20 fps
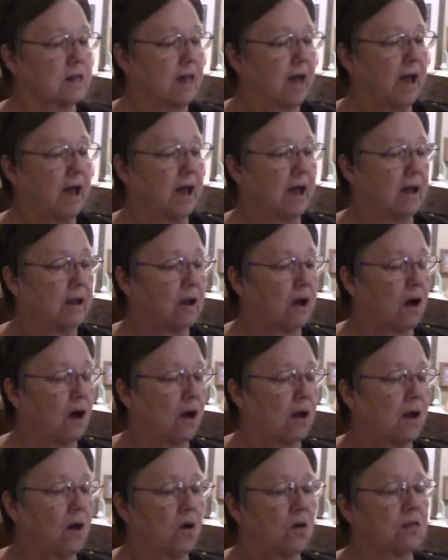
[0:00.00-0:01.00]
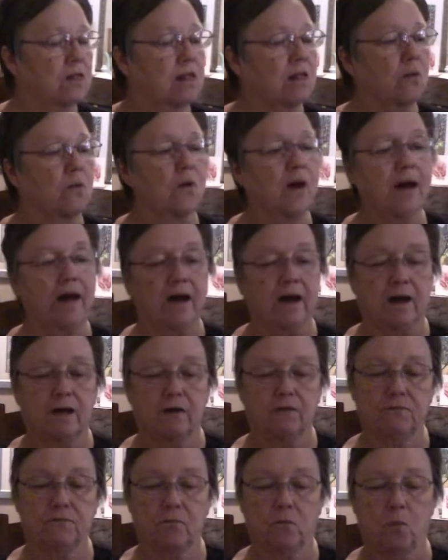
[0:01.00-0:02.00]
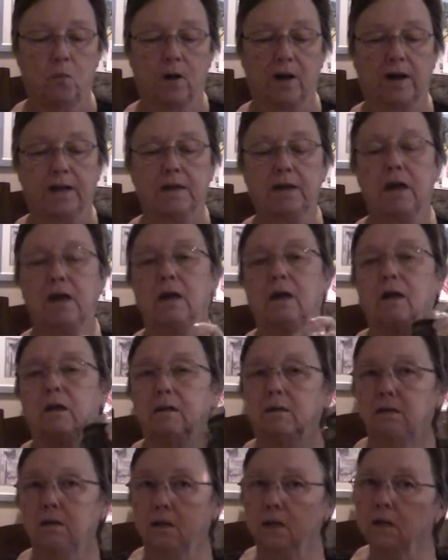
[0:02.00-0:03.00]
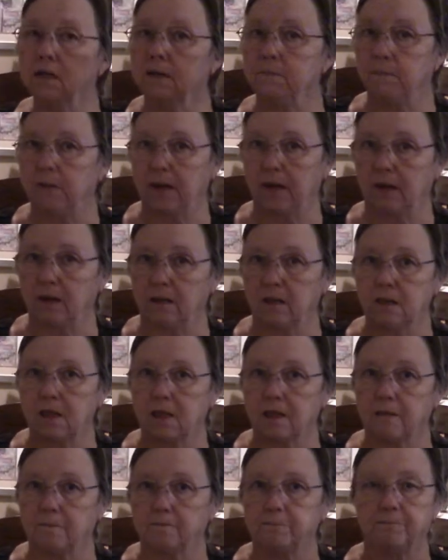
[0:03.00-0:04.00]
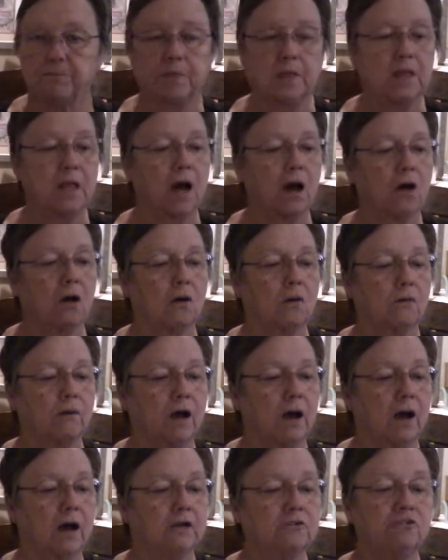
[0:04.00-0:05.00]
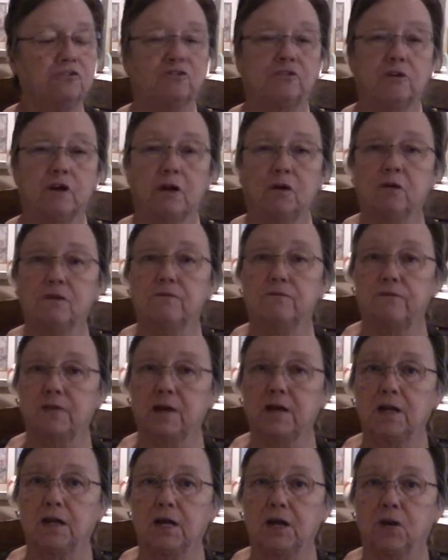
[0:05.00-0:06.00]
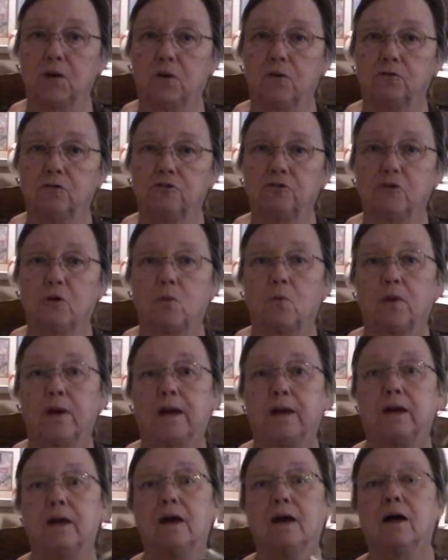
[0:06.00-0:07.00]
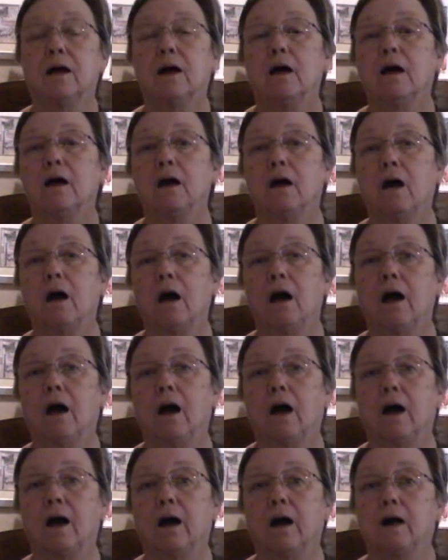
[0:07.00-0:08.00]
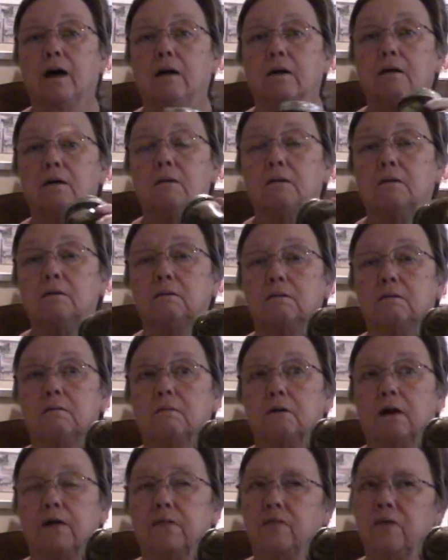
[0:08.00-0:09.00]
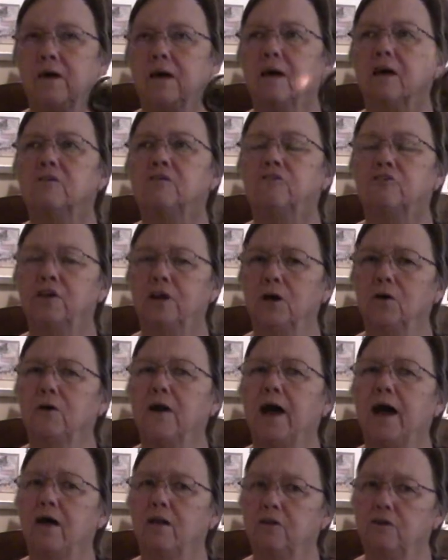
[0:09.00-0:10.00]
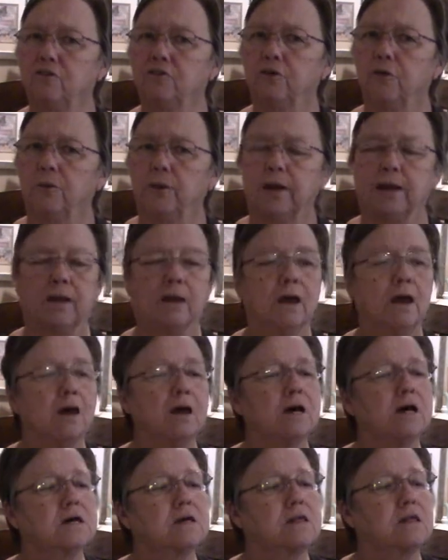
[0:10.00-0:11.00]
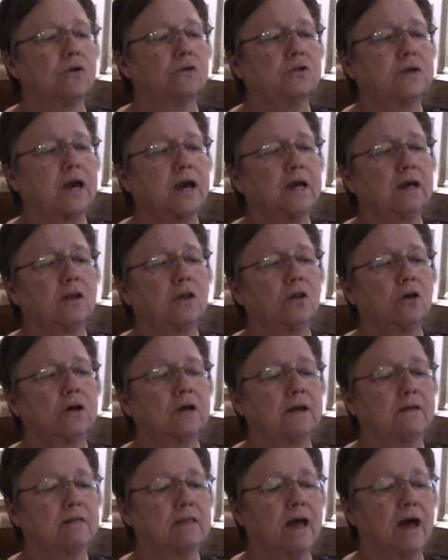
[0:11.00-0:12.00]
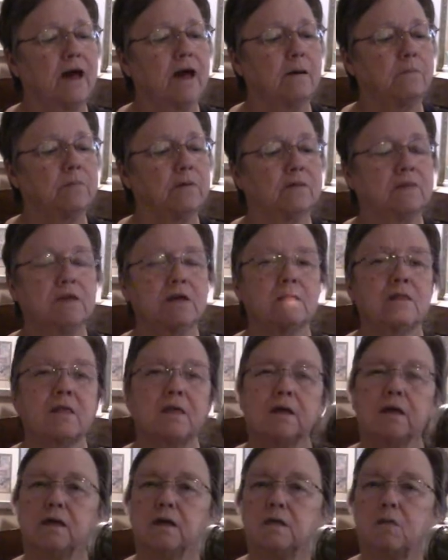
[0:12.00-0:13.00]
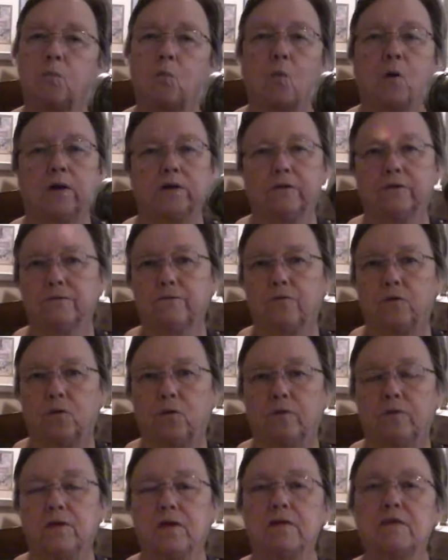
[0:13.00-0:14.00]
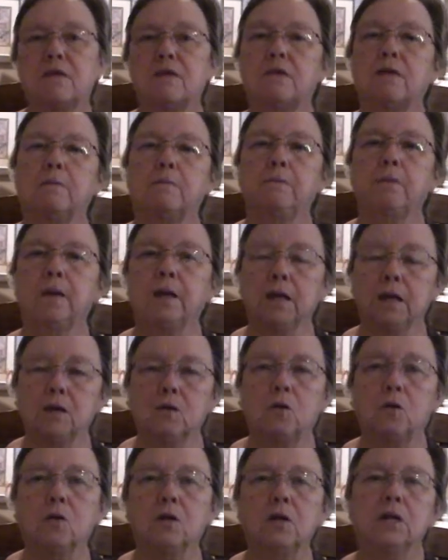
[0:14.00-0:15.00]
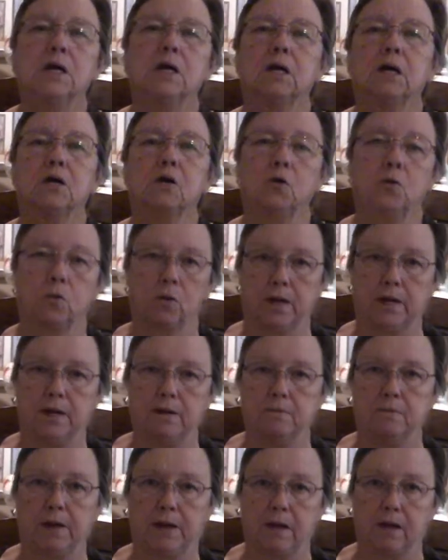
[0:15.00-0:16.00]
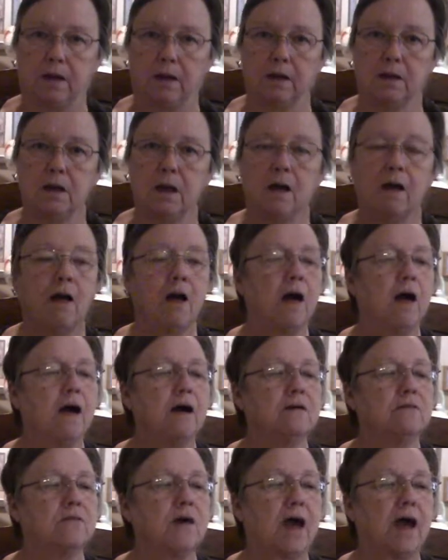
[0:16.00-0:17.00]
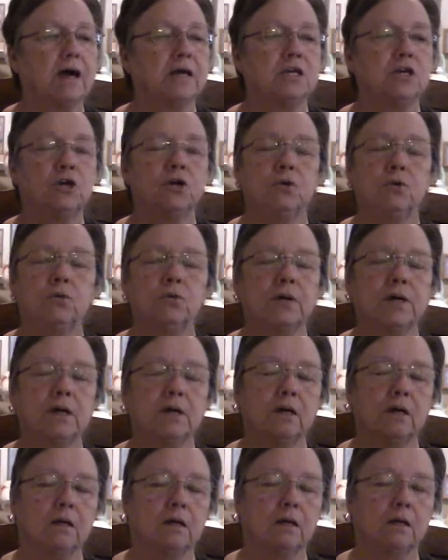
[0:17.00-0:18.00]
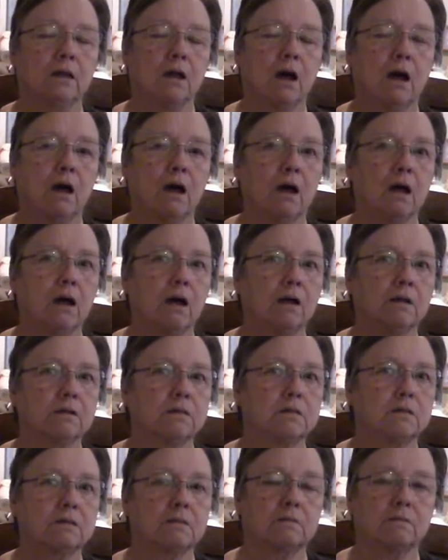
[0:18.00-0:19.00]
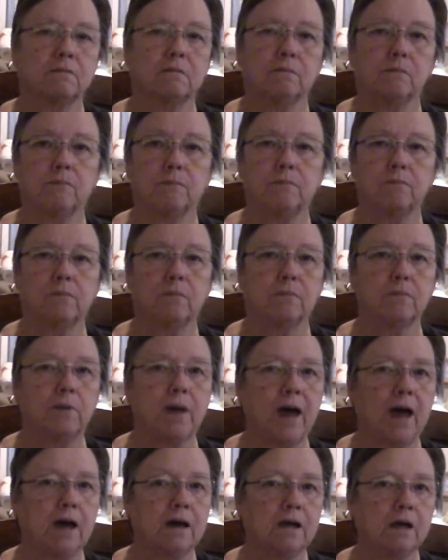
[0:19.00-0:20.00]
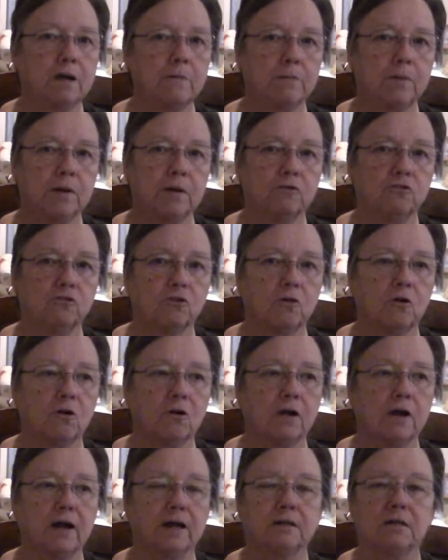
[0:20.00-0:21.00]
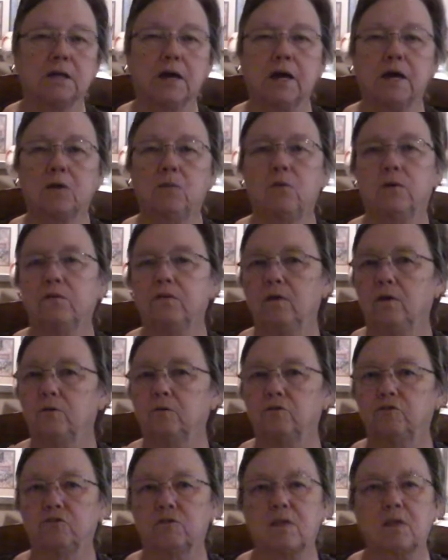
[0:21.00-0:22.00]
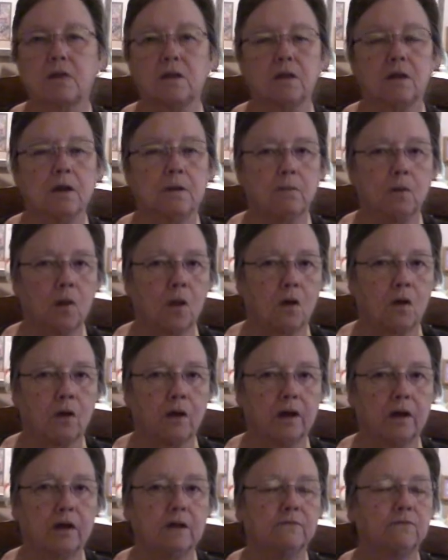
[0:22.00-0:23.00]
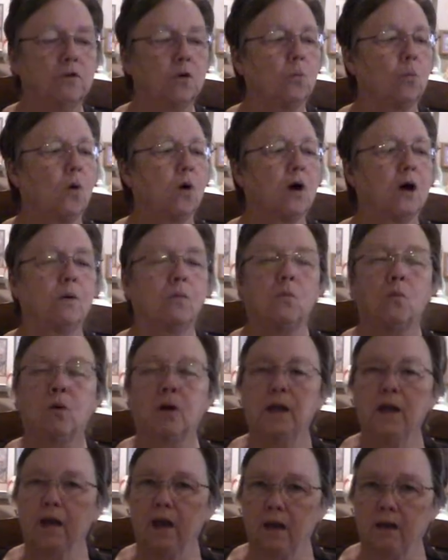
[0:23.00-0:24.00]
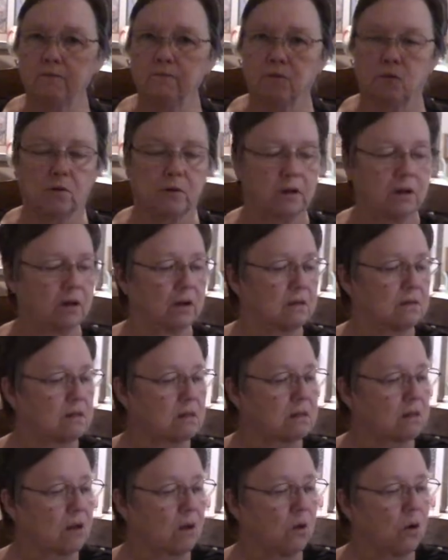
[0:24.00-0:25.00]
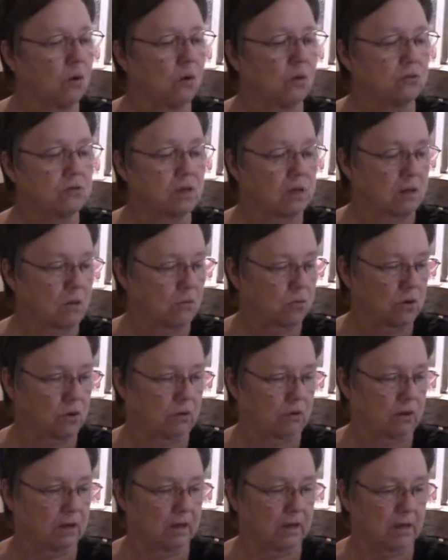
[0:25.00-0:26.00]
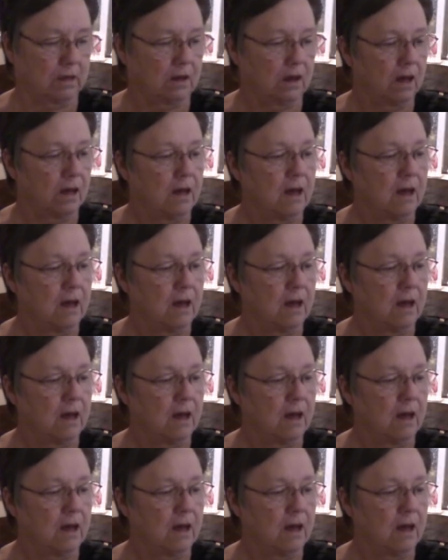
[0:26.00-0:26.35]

And I also have what I can dilly beans. Now, I shared a video showing, I think I shared how to do it. So take a look at that, but this is wonderful. This is a pickled green bean that you can pack up in a jar and take with you and just nibble on it if you want, whatever. It is so, so good.